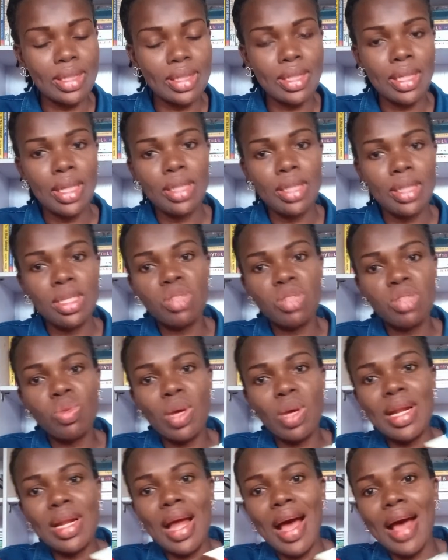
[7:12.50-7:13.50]
this
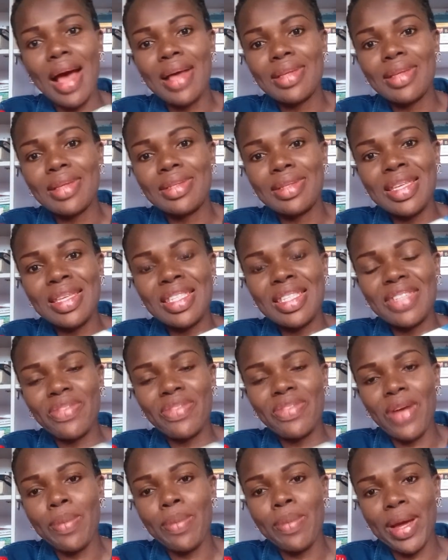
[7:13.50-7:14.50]
one has its
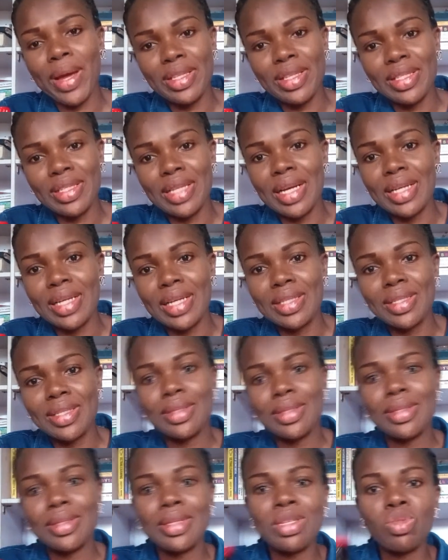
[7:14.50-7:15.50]
fiber intact,
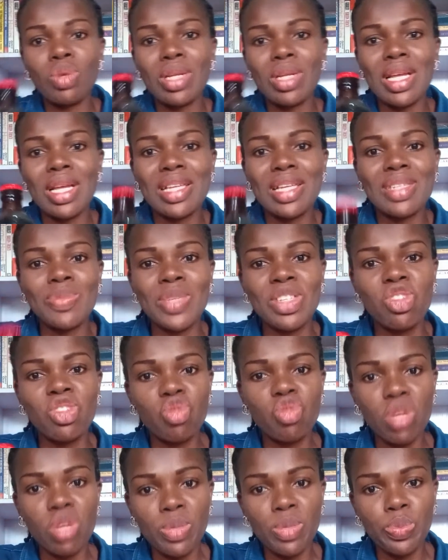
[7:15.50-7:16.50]
this one has been
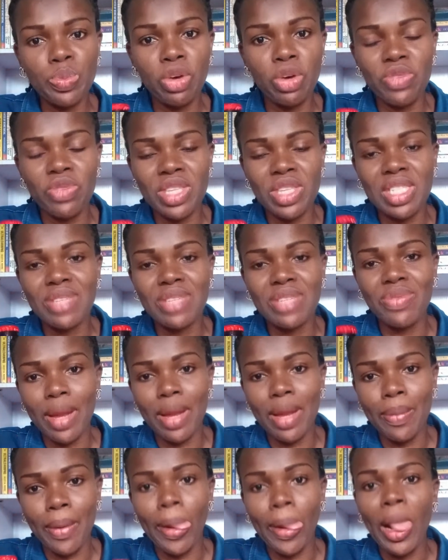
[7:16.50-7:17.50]
stripped of its
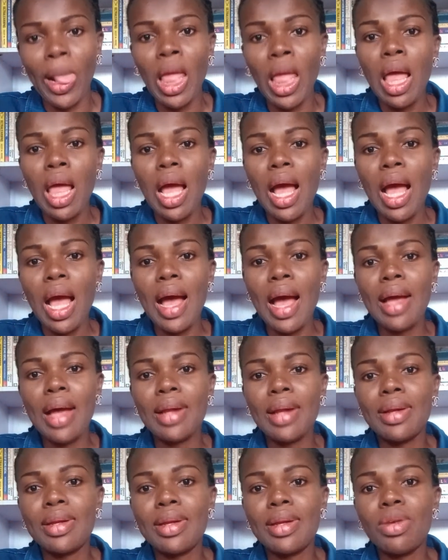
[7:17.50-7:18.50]
fiber.
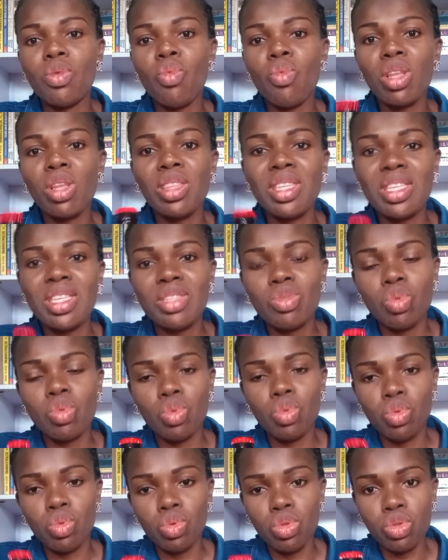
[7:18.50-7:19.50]
And what this will
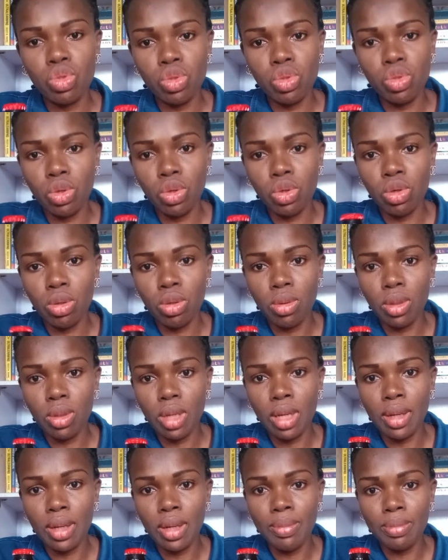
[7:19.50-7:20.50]
do to your
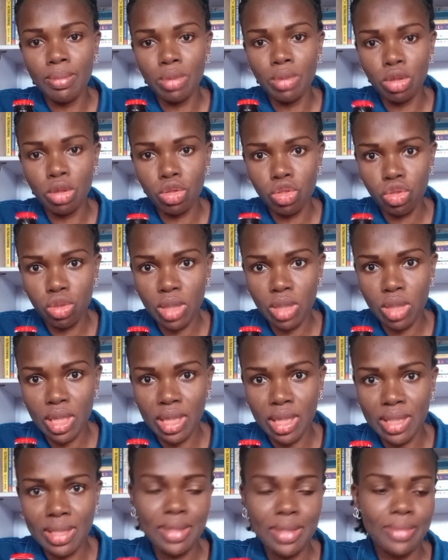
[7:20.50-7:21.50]
blood sugar
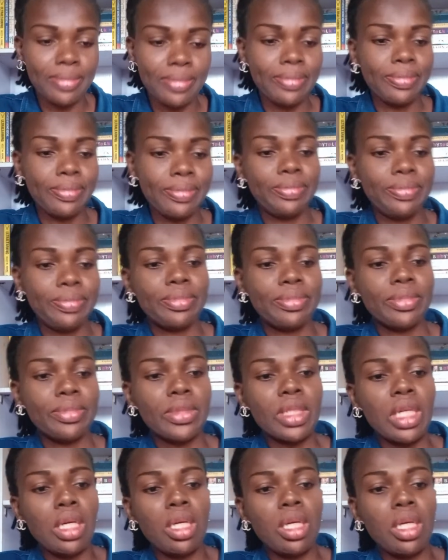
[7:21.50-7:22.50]
is,
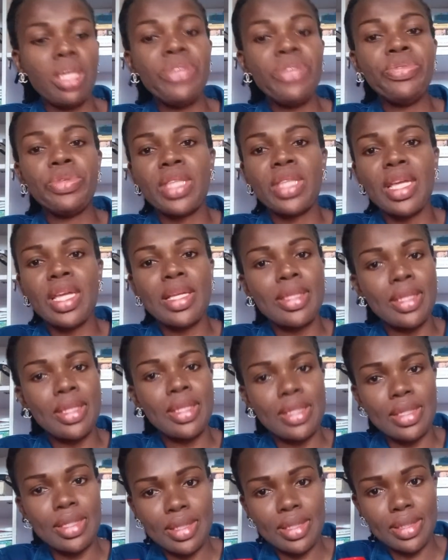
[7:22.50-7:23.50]
if you take
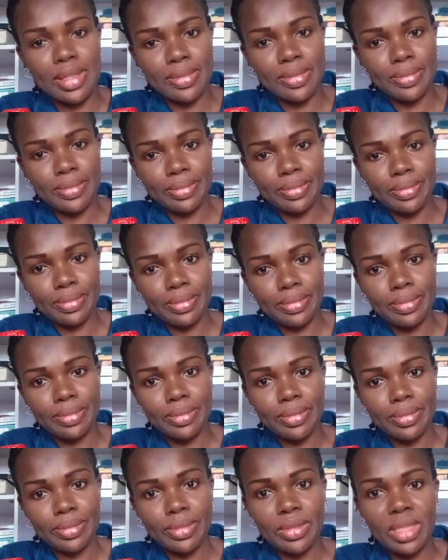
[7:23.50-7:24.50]
this,
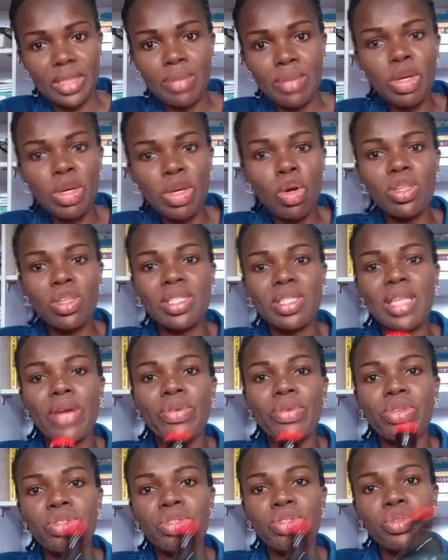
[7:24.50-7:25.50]
because there
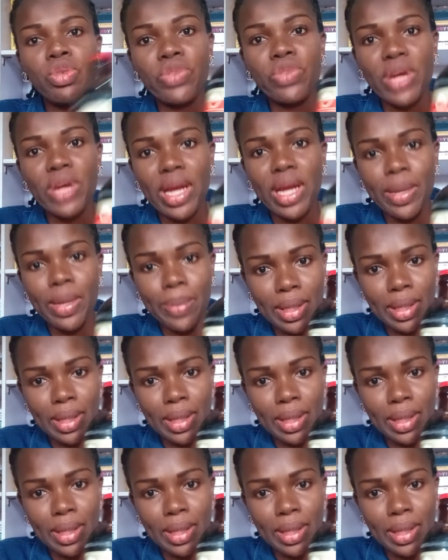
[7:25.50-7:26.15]
is no fiber,